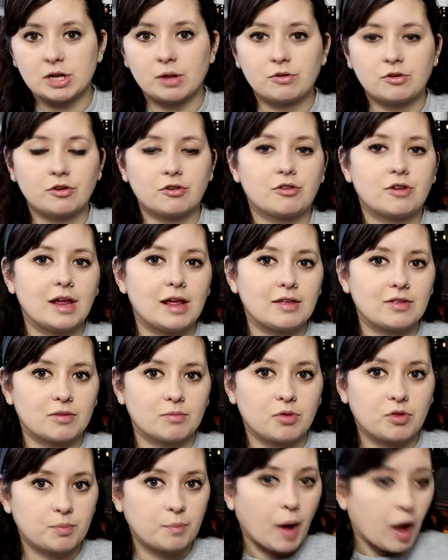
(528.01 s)
It just takes
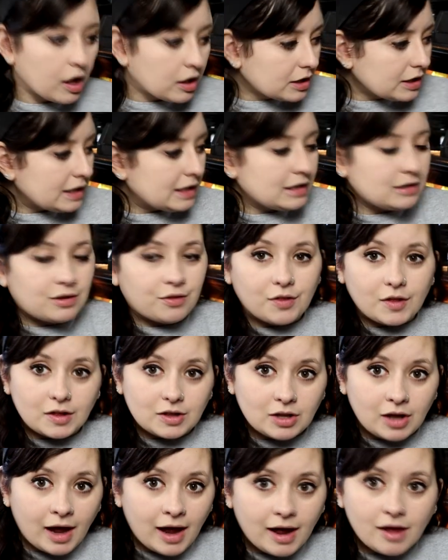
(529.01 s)
some spot cleaning to the
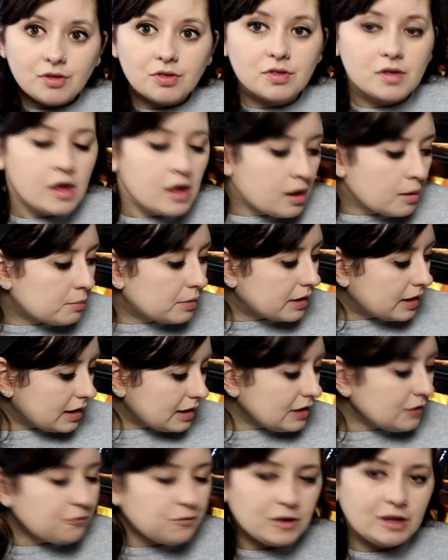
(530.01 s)
glass, but
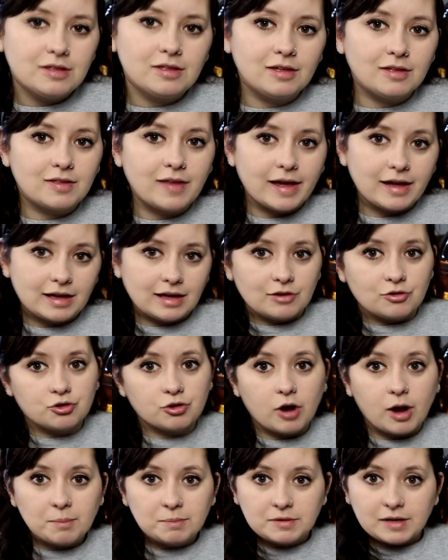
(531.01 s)
any feces that get
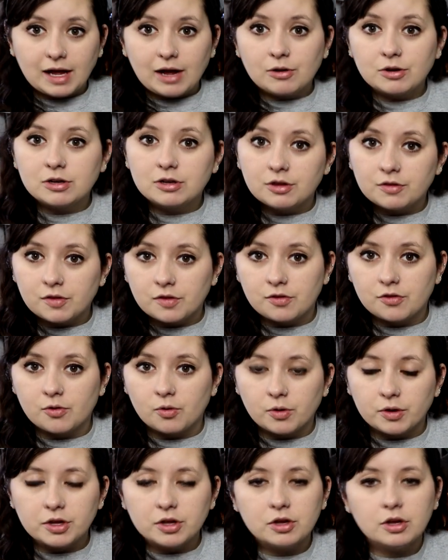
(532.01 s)
dropped down into the
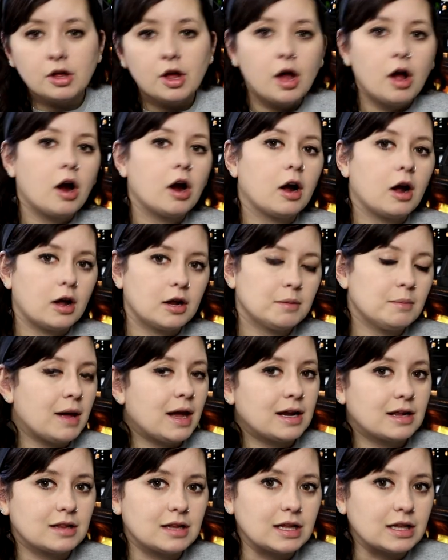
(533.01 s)
soil are
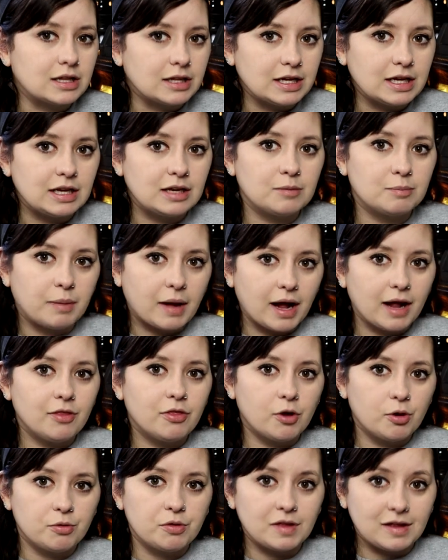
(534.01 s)
automatically cleaned by
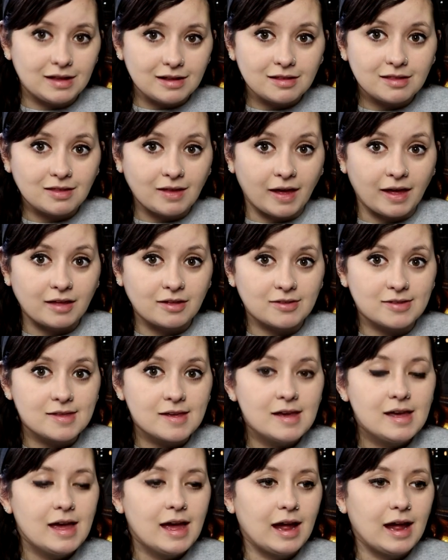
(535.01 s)
those insects.